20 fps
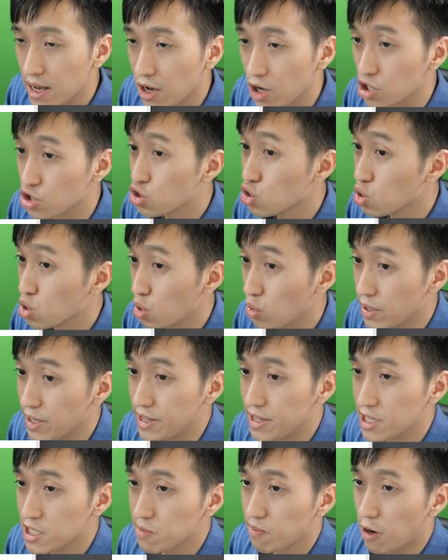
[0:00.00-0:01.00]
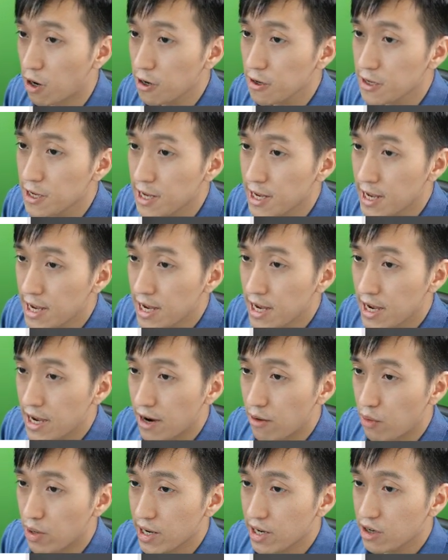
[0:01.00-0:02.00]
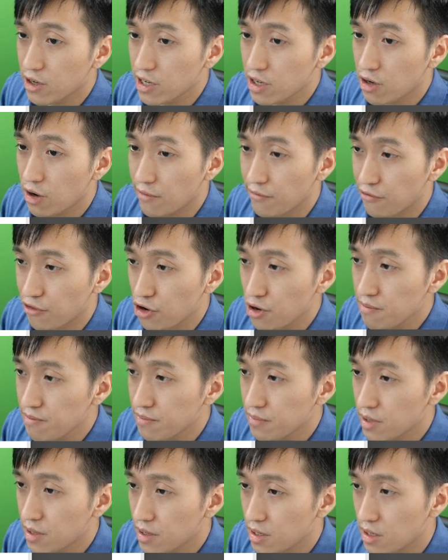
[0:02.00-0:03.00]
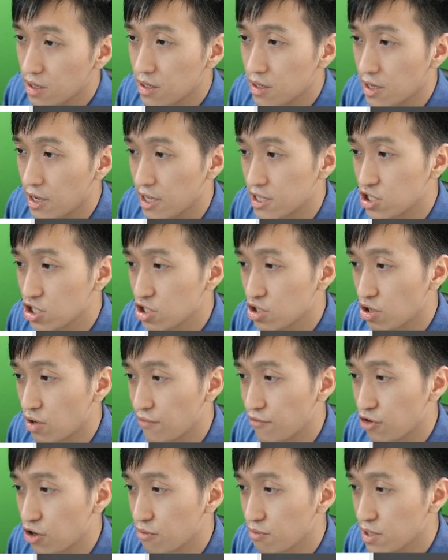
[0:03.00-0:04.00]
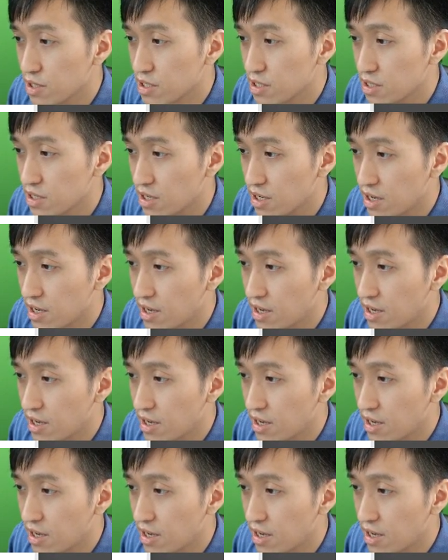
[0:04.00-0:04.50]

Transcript: control in this part, when I click confirm and just confirm this,